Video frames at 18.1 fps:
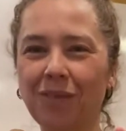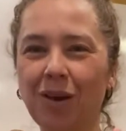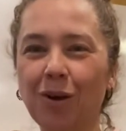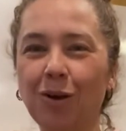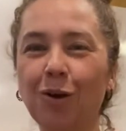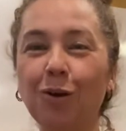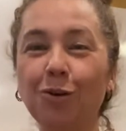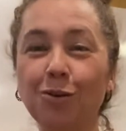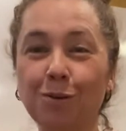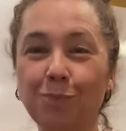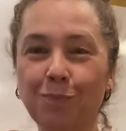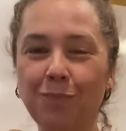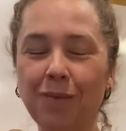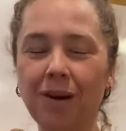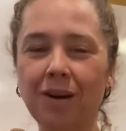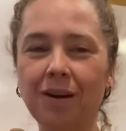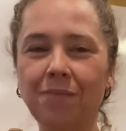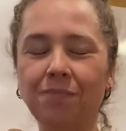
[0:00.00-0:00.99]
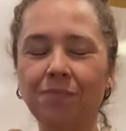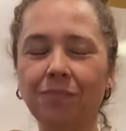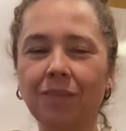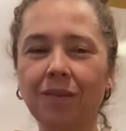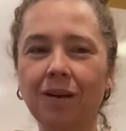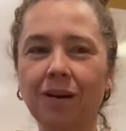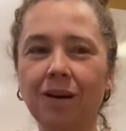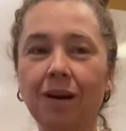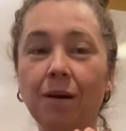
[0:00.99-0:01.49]
Côte de
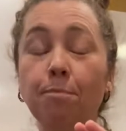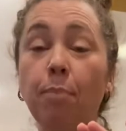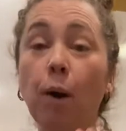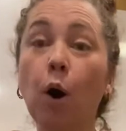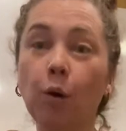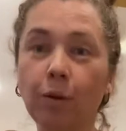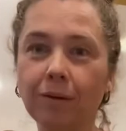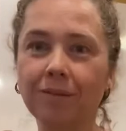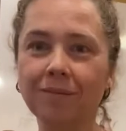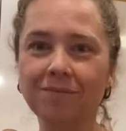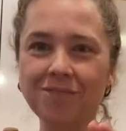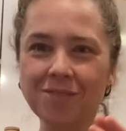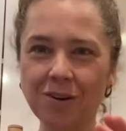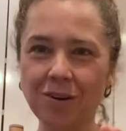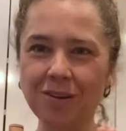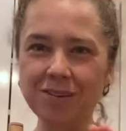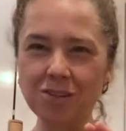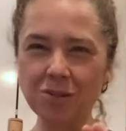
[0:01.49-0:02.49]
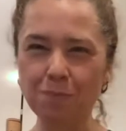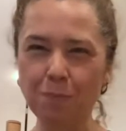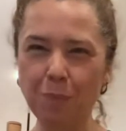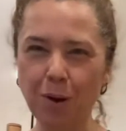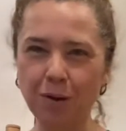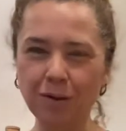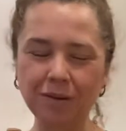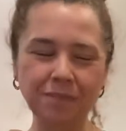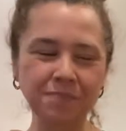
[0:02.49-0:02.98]
Beaune,
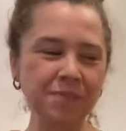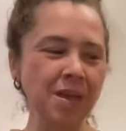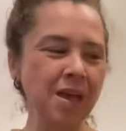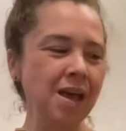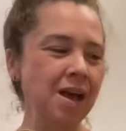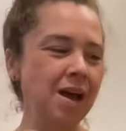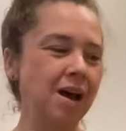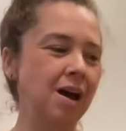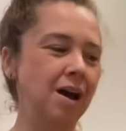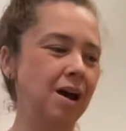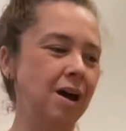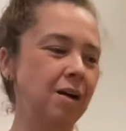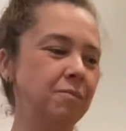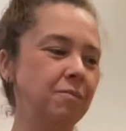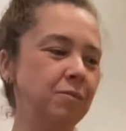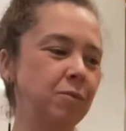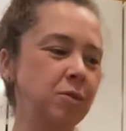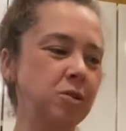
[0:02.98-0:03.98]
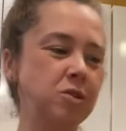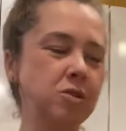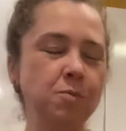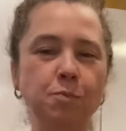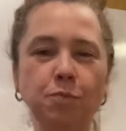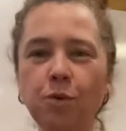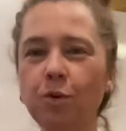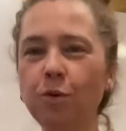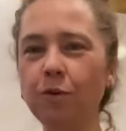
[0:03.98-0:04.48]
Beaune, which is a
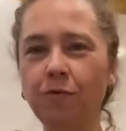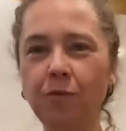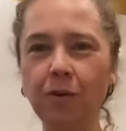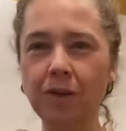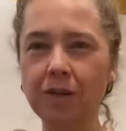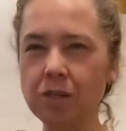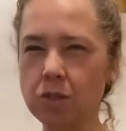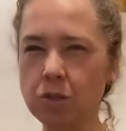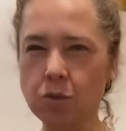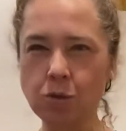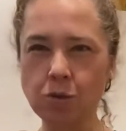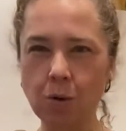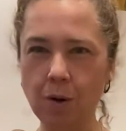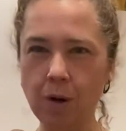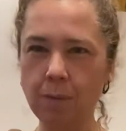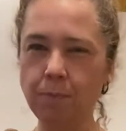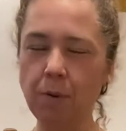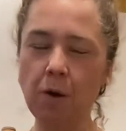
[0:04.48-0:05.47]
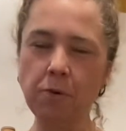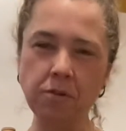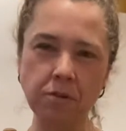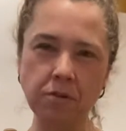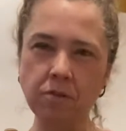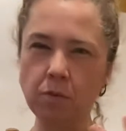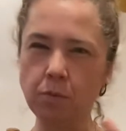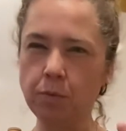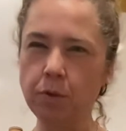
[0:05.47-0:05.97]
beautiful historic. Both of
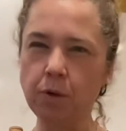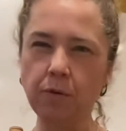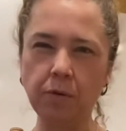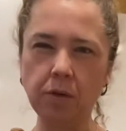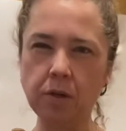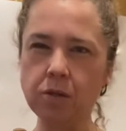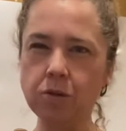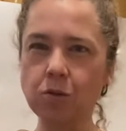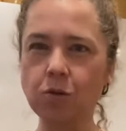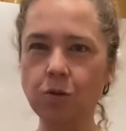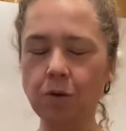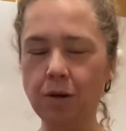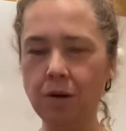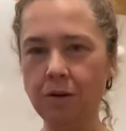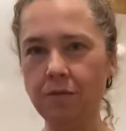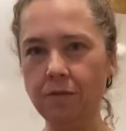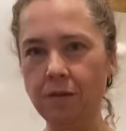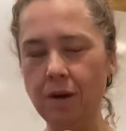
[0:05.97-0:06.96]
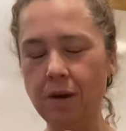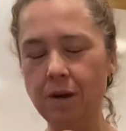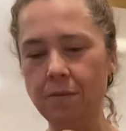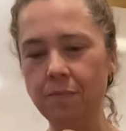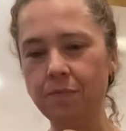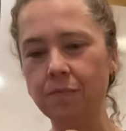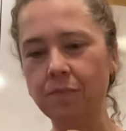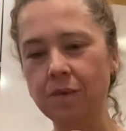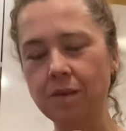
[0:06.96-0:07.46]
these are beautiful historic
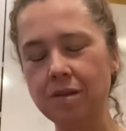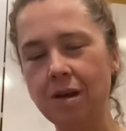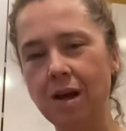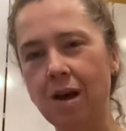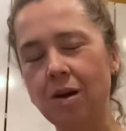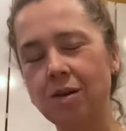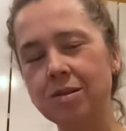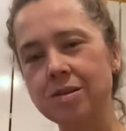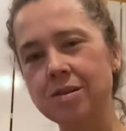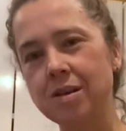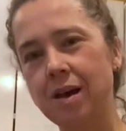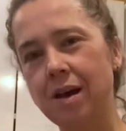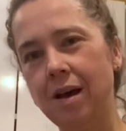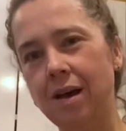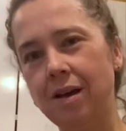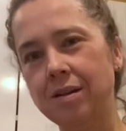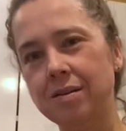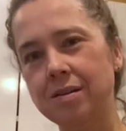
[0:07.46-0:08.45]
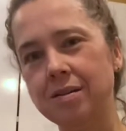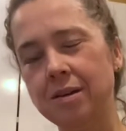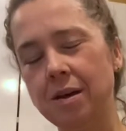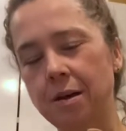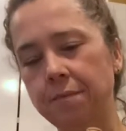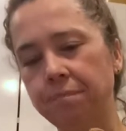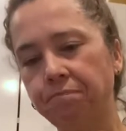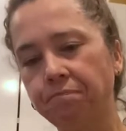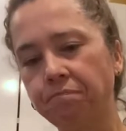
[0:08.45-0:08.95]
towns,
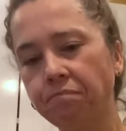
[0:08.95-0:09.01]
and